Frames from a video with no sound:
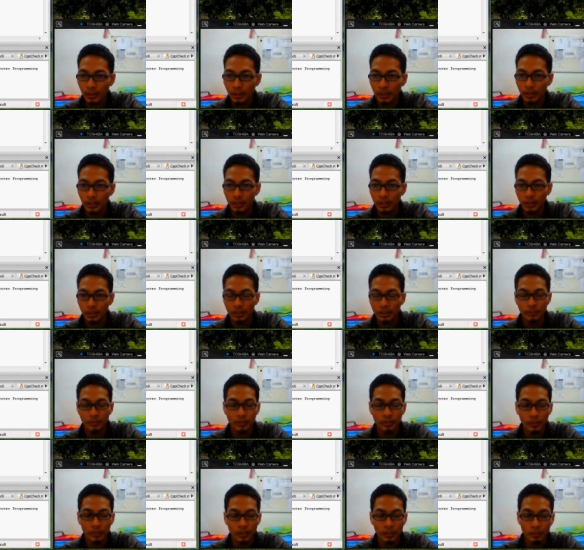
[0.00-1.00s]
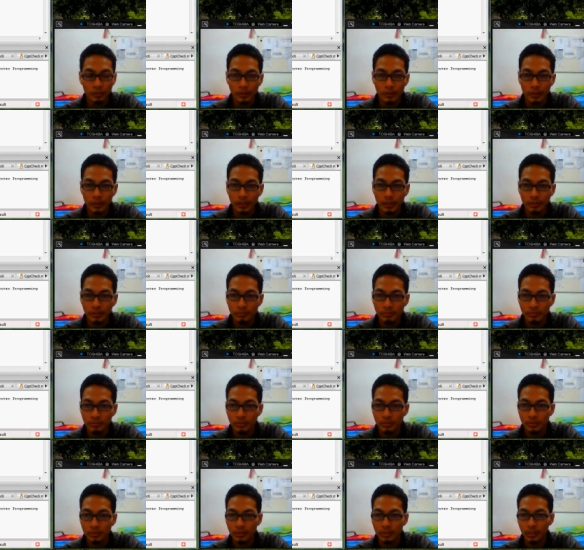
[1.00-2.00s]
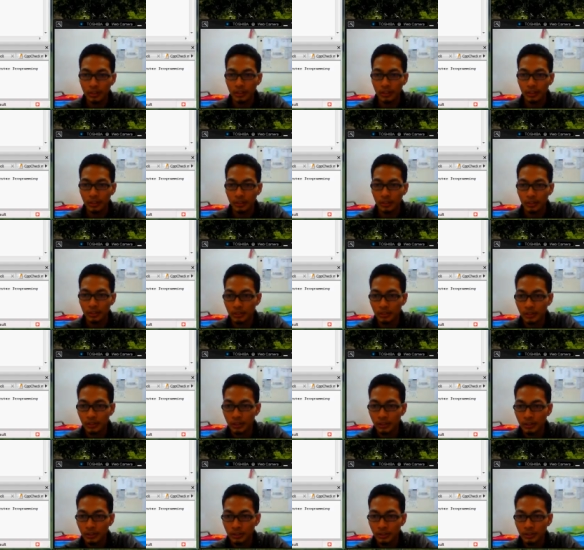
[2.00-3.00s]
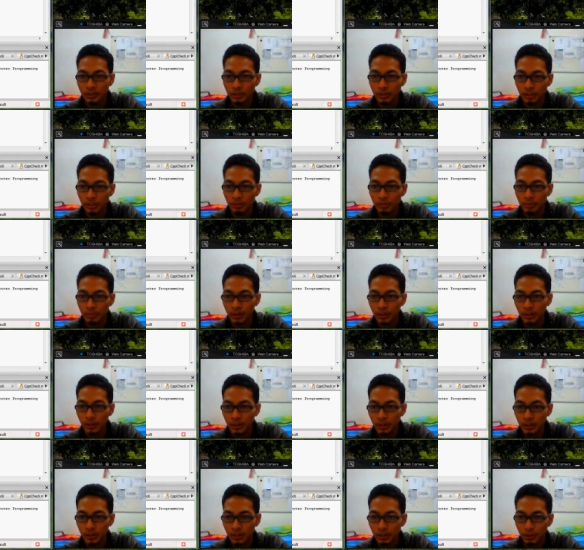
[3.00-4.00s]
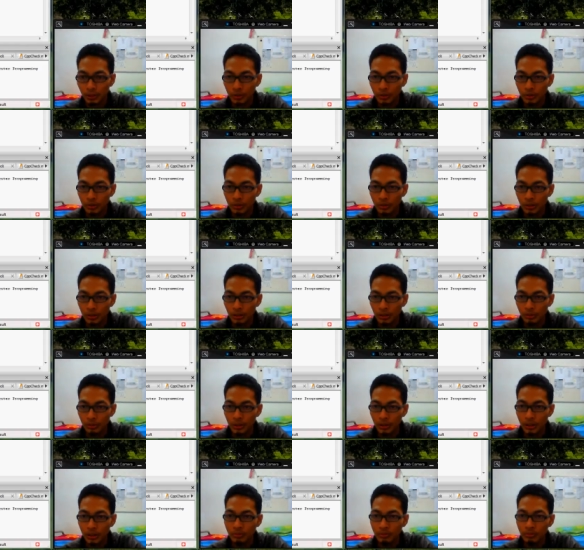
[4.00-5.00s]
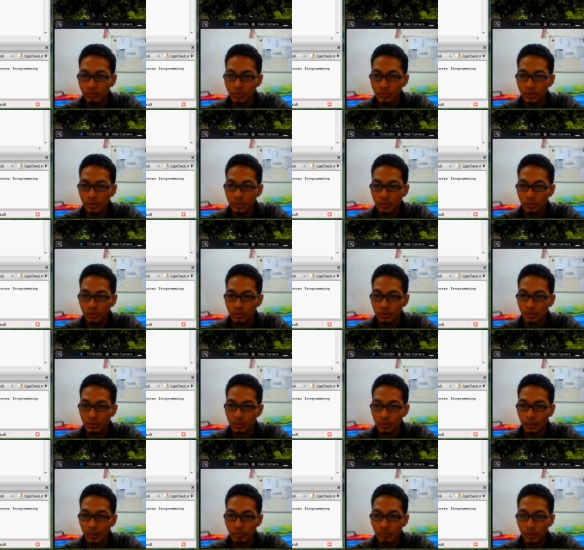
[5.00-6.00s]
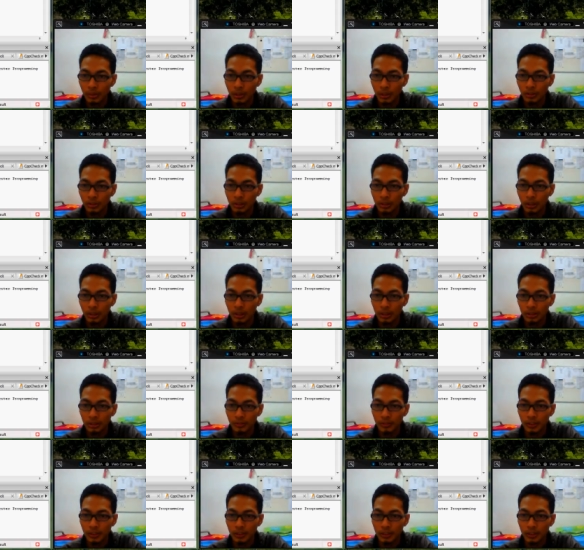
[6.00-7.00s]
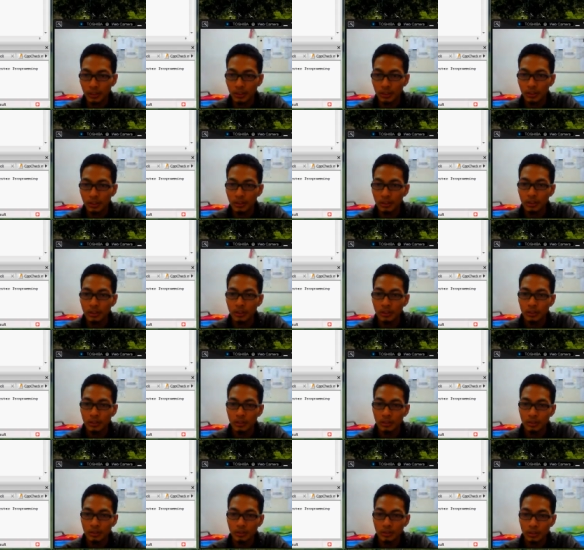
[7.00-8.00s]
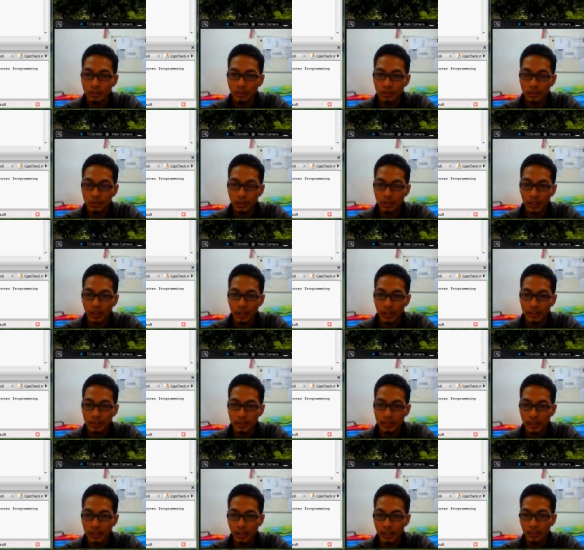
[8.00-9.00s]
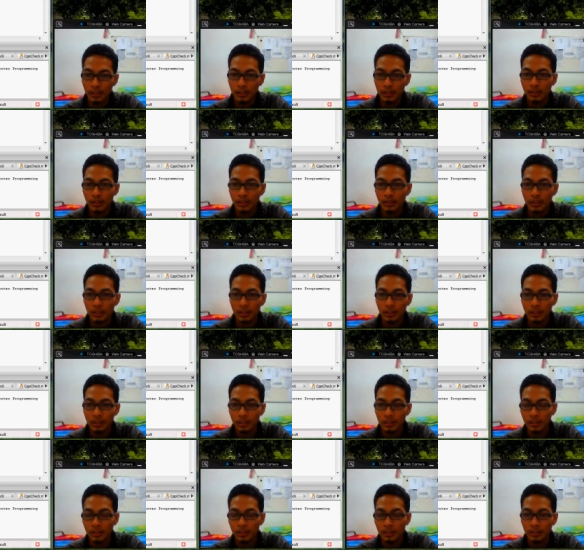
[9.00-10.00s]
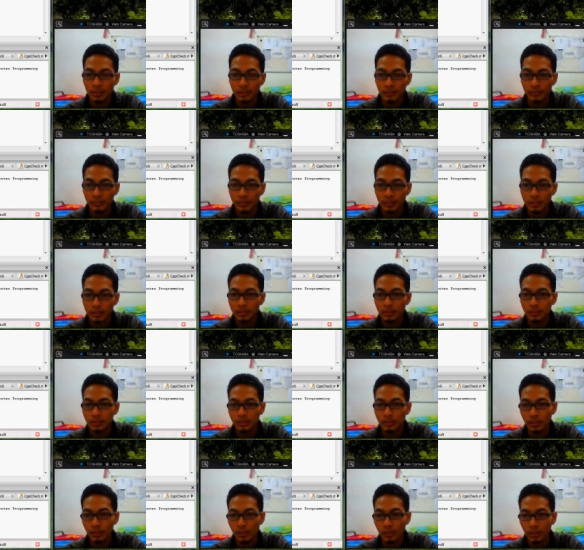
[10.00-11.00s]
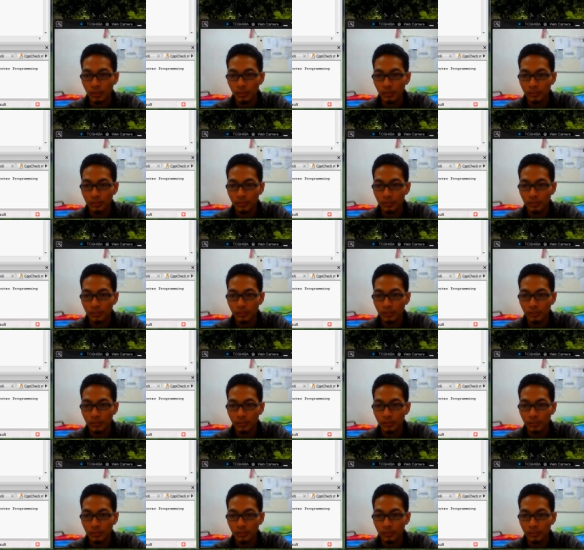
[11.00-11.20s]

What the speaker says: A for aluminium, enter. So material that we choose aluminium, thermal conductivity, the exact, the fix of